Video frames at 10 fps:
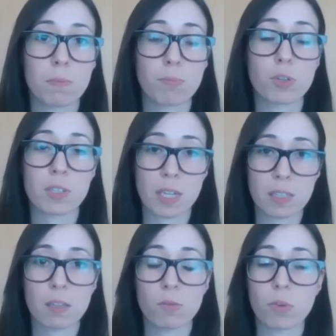
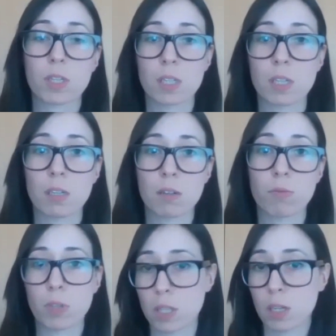presented really
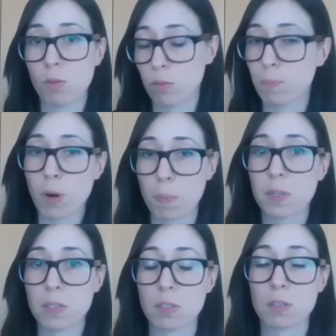good
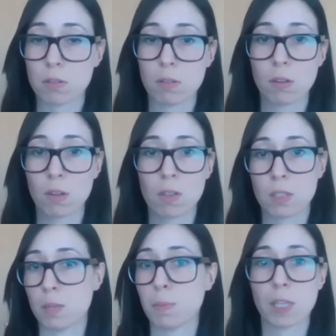properties,
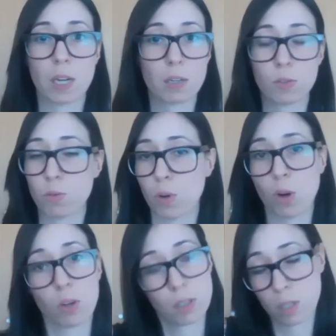similar to
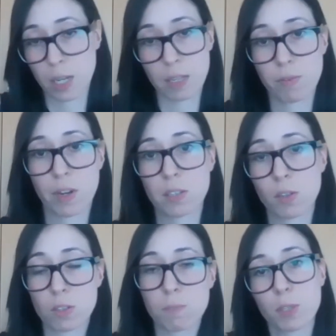cotton and
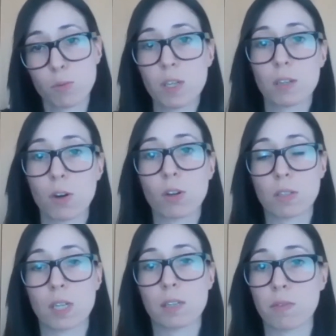viscose, between
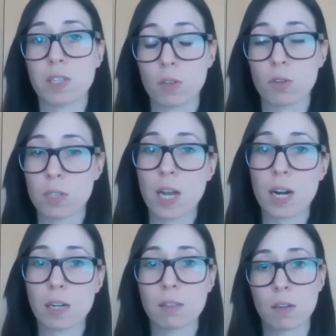cotton and viscose
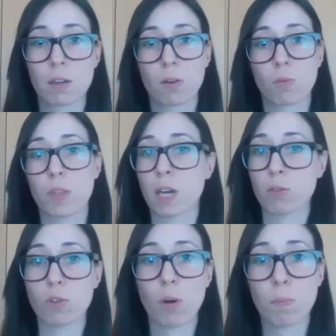yarn,
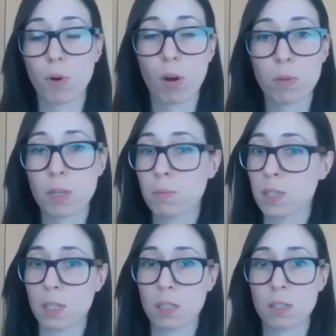without no
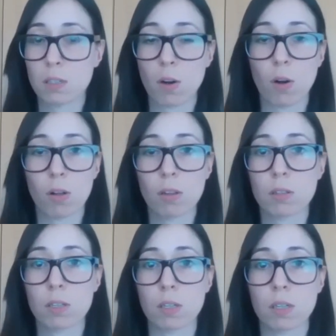problems in
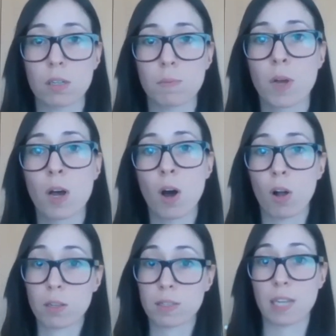
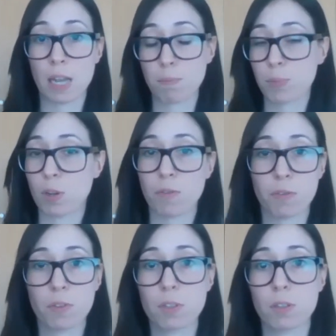all steps of
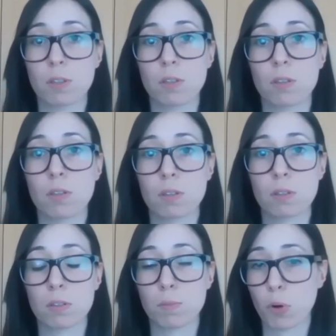
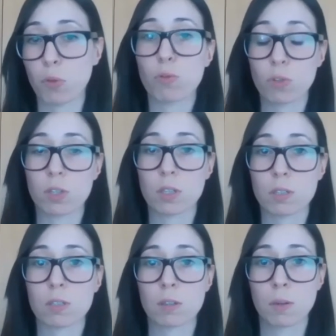the productions.